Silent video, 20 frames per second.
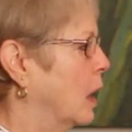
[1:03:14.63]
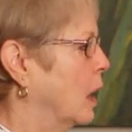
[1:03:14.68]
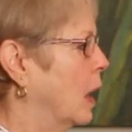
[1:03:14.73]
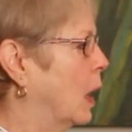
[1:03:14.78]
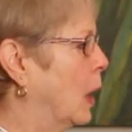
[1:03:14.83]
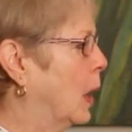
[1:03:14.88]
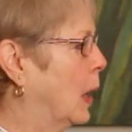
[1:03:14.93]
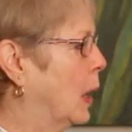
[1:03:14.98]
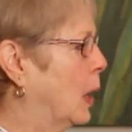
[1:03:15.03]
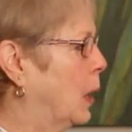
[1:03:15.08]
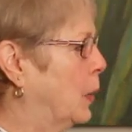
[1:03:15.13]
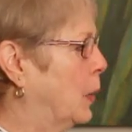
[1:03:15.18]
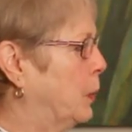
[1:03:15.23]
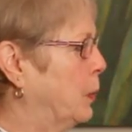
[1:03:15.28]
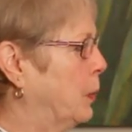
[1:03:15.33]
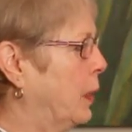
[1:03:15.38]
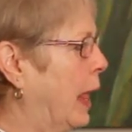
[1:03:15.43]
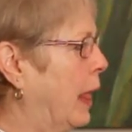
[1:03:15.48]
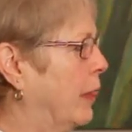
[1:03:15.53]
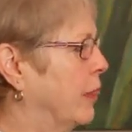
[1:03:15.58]

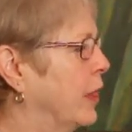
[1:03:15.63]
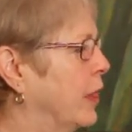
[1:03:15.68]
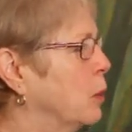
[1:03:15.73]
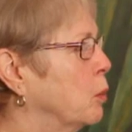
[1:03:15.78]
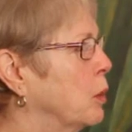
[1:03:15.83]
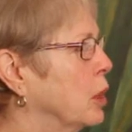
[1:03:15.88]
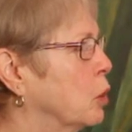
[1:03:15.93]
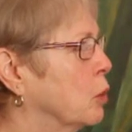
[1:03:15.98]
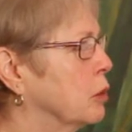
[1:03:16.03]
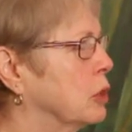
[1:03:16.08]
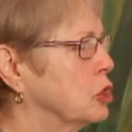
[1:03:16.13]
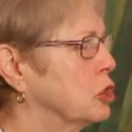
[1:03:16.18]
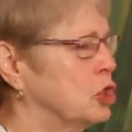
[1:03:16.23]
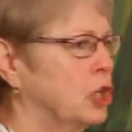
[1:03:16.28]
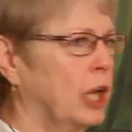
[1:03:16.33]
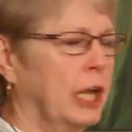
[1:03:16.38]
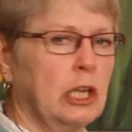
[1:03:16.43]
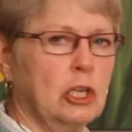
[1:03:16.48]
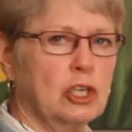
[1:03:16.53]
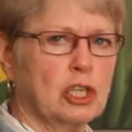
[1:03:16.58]
And then we go to
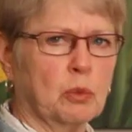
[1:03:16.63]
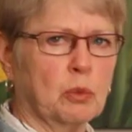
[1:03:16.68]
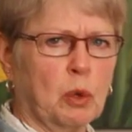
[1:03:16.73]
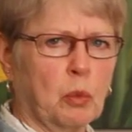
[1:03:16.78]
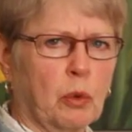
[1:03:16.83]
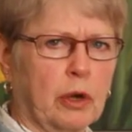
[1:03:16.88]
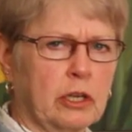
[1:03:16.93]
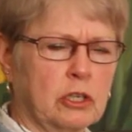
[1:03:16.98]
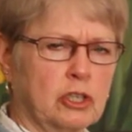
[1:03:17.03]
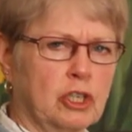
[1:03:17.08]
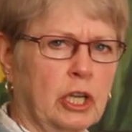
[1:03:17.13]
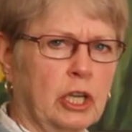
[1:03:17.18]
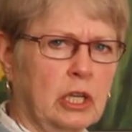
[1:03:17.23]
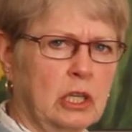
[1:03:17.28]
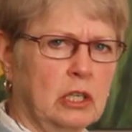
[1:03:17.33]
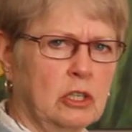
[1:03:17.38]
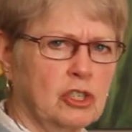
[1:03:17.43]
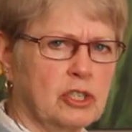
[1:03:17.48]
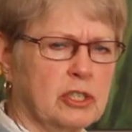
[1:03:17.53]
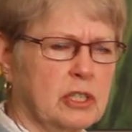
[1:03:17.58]
change it. We want to
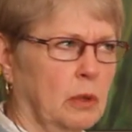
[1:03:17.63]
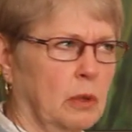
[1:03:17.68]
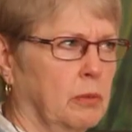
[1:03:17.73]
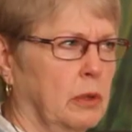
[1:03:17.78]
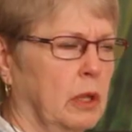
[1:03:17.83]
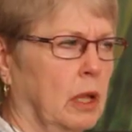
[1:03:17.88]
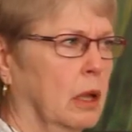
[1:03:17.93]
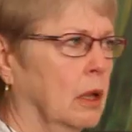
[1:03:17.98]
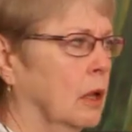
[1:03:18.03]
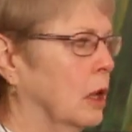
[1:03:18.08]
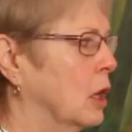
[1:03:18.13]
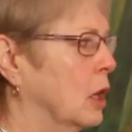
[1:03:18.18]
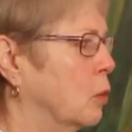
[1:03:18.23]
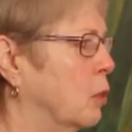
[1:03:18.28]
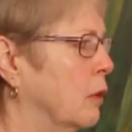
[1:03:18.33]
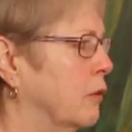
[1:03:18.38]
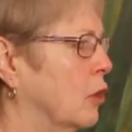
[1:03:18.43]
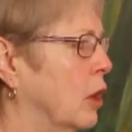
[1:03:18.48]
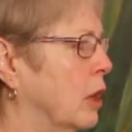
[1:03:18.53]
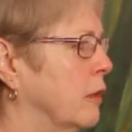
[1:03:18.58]
change something.
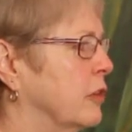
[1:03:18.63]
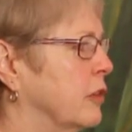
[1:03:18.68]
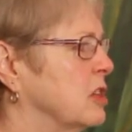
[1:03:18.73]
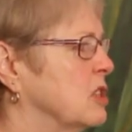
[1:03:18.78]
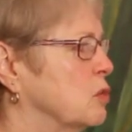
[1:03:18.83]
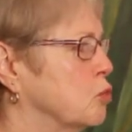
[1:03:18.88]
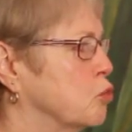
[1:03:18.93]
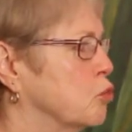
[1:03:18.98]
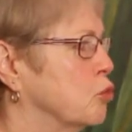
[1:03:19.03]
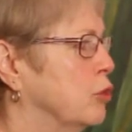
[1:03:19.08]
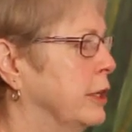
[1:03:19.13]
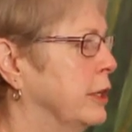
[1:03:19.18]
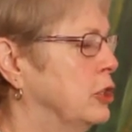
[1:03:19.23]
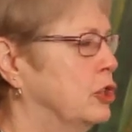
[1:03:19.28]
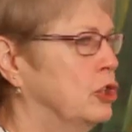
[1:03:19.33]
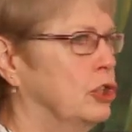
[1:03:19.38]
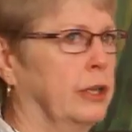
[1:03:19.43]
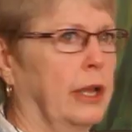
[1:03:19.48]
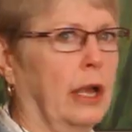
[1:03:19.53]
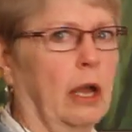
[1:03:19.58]
We've got this
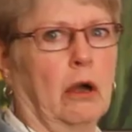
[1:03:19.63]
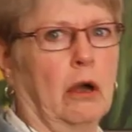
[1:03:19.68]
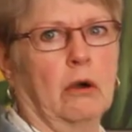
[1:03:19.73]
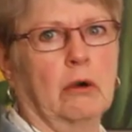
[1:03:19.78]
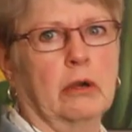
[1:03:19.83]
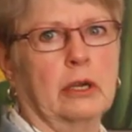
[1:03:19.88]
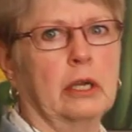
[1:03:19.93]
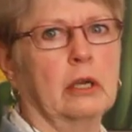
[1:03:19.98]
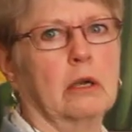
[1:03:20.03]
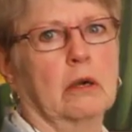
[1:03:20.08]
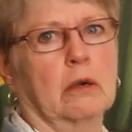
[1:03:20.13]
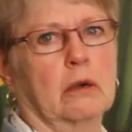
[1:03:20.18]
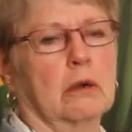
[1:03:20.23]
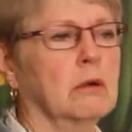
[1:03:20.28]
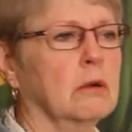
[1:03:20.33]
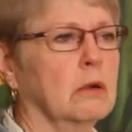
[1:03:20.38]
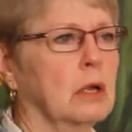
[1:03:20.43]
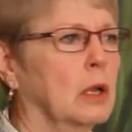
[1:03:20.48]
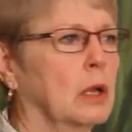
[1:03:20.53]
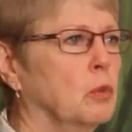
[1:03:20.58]
ridge now here,
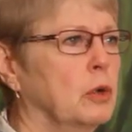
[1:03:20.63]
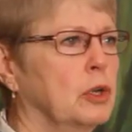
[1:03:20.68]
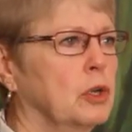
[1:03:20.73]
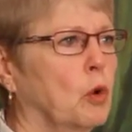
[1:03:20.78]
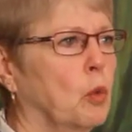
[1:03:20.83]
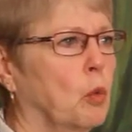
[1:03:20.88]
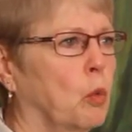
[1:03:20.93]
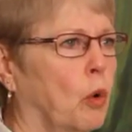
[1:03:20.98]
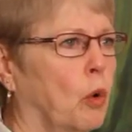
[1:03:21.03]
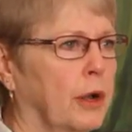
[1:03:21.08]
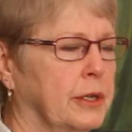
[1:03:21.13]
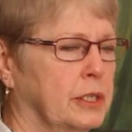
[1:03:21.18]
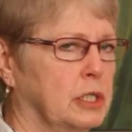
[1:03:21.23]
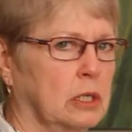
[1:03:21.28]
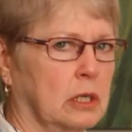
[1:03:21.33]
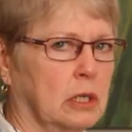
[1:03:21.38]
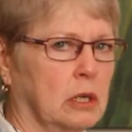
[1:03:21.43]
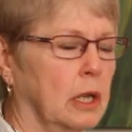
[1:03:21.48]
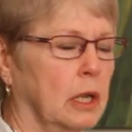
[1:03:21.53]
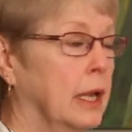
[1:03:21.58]
and we don't want
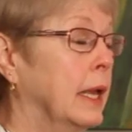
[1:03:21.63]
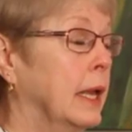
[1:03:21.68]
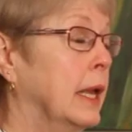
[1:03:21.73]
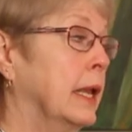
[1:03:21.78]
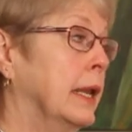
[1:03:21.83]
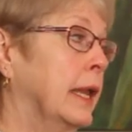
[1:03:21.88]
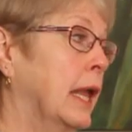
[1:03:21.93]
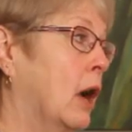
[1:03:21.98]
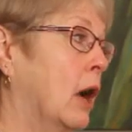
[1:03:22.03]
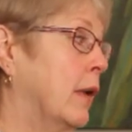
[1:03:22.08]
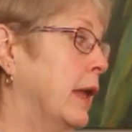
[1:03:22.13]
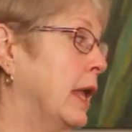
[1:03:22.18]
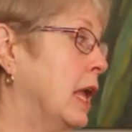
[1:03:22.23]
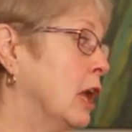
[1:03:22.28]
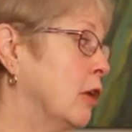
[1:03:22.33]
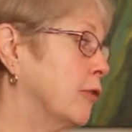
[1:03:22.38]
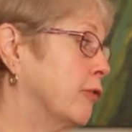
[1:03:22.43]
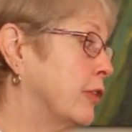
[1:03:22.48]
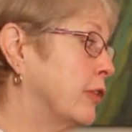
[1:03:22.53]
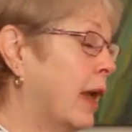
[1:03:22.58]
it. Now,
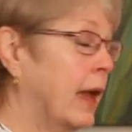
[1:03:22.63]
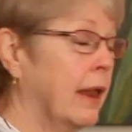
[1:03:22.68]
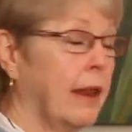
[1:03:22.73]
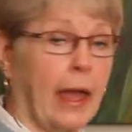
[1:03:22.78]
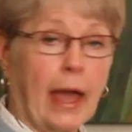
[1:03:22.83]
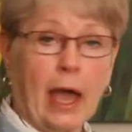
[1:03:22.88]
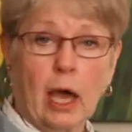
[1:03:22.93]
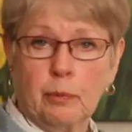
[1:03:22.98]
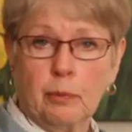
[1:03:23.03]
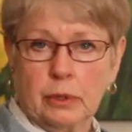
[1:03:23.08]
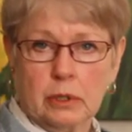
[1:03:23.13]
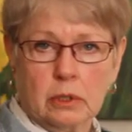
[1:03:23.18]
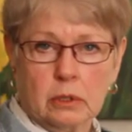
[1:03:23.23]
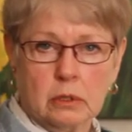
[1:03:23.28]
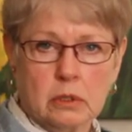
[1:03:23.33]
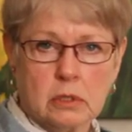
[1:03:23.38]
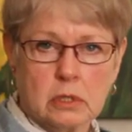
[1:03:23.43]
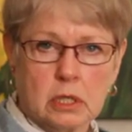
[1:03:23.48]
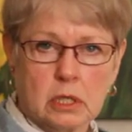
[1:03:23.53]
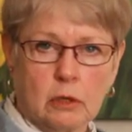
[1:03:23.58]
if that
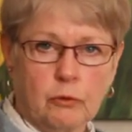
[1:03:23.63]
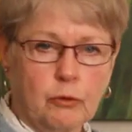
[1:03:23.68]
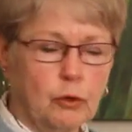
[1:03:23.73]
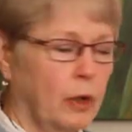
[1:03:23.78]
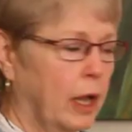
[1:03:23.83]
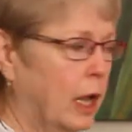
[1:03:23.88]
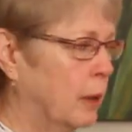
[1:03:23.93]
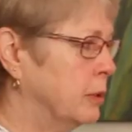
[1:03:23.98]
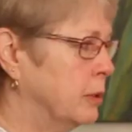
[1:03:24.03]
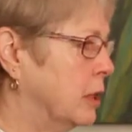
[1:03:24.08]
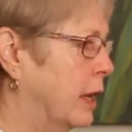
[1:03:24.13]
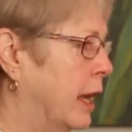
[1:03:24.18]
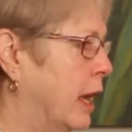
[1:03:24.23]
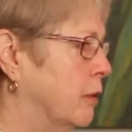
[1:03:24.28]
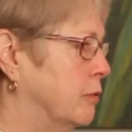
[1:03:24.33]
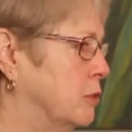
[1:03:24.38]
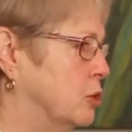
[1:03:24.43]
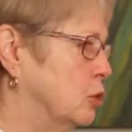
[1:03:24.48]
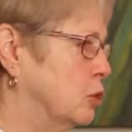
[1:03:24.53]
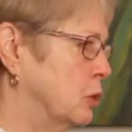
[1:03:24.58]
happens, if you happen to
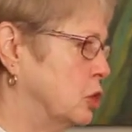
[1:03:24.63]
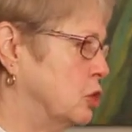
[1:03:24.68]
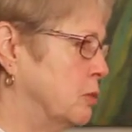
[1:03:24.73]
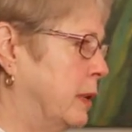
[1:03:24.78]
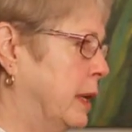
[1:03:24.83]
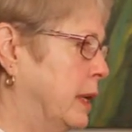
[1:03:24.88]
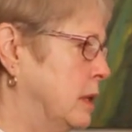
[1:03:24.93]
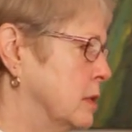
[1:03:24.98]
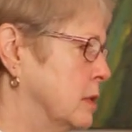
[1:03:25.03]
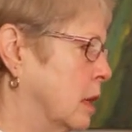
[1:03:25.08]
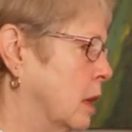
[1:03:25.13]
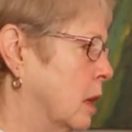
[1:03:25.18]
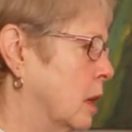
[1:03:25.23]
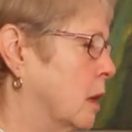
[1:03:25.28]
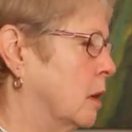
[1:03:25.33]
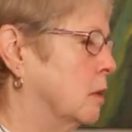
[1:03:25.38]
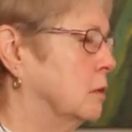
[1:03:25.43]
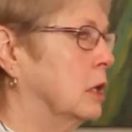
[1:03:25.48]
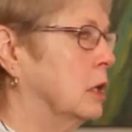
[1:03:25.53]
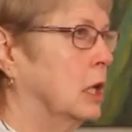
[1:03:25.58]
have too much paint
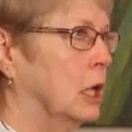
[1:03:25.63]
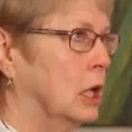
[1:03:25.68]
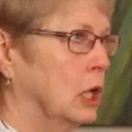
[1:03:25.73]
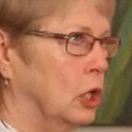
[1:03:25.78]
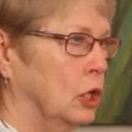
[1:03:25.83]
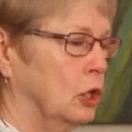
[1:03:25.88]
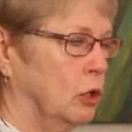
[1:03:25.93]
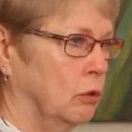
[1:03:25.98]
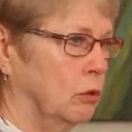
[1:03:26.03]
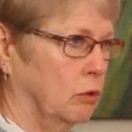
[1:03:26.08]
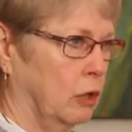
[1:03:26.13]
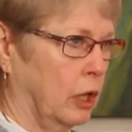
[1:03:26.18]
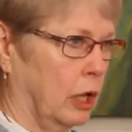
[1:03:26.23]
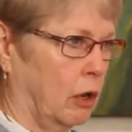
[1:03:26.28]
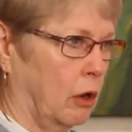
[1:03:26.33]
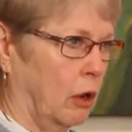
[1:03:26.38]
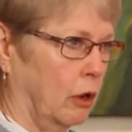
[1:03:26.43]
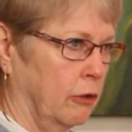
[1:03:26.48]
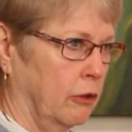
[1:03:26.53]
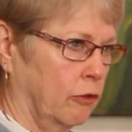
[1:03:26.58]
down, you've
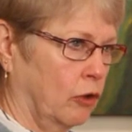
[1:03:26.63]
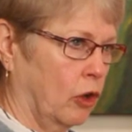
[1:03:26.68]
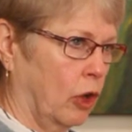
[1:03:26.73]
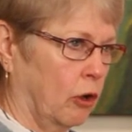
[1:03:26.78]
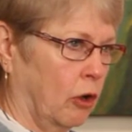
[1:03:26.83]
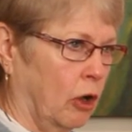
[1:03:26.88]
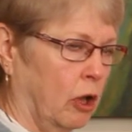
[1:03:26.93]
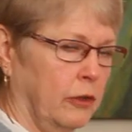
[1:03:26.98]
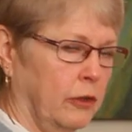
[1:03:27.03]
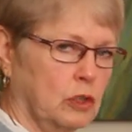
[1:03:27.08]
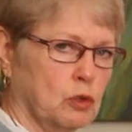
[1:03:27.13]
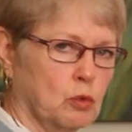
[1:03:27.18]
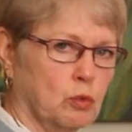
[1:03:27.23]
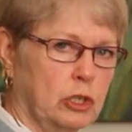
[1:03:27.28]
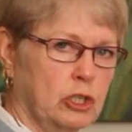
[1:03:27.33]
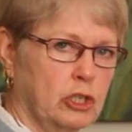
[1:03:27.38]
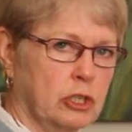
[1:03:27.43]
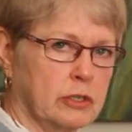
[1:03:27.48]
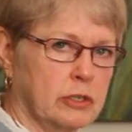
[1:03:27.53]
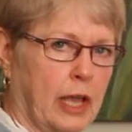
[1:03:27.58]
got all these
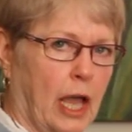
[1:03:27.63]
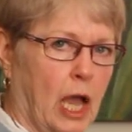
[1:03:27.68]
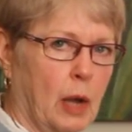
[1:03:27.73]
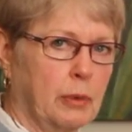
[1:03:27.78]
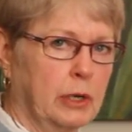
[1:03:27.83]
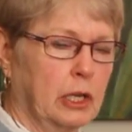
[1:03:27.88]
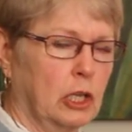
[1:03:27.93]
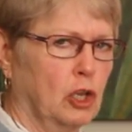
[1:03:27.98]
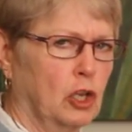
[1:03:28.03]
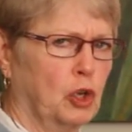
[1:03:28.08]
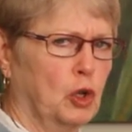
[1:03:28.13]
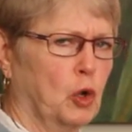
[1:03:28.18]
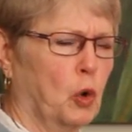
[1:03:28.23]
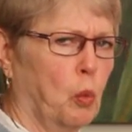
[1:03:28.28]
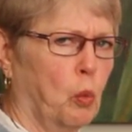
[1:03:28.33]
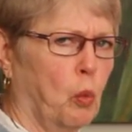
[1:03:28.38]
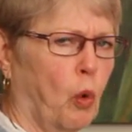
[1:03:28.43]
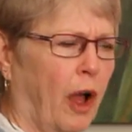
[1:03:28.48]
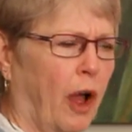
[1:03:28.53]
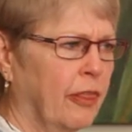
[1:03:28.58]
ridges happening, and you don't
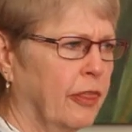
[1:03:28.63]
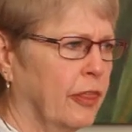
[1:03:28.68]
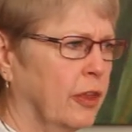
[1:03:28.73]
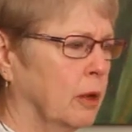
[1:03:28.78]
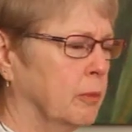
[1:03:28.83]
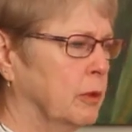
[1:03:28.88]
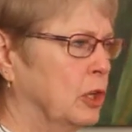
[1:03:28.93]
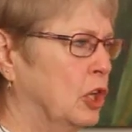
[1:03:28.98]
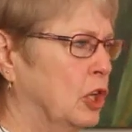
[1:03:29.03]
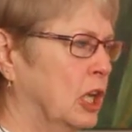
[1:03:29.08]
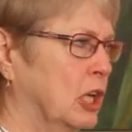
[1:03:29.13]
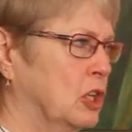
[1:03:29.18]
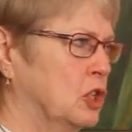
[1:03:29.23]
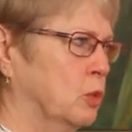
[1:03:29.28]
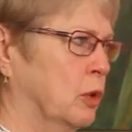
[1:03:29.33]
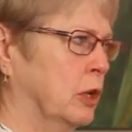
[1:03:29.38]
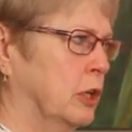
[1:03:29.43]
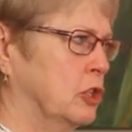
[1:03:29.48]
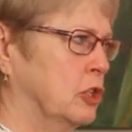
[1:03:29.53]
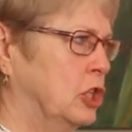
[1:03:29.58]
want them, and because you
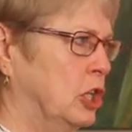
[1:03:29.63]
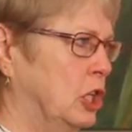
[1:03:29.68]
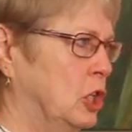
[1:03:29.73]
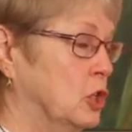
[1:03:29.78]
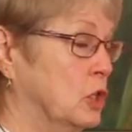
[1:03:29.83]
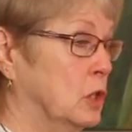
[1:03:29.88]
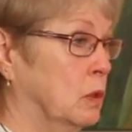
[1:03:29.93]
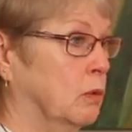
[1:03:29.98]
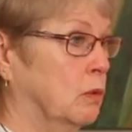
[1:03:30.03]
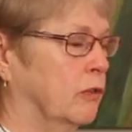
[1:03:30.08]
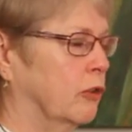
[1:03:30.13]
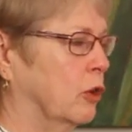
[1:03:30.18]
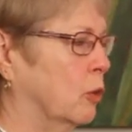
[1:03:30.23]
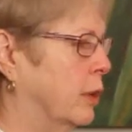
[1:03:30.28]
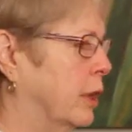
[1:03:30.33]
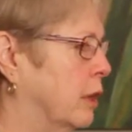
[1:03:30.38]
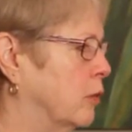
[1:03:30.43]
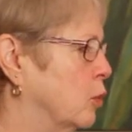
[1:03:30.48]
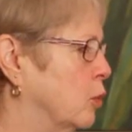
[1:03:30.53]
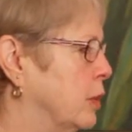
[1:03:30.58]
want to change them for
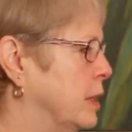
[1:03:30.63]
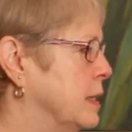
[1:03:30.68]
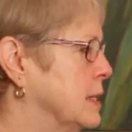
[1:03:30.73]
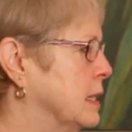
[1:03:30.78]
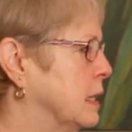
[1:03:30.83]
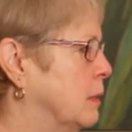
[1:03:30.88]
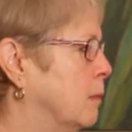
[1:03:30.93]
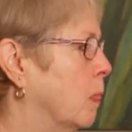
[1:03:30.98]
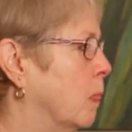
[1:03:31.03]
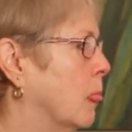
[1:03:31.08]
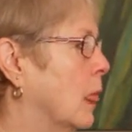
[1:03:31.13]
whatever reason,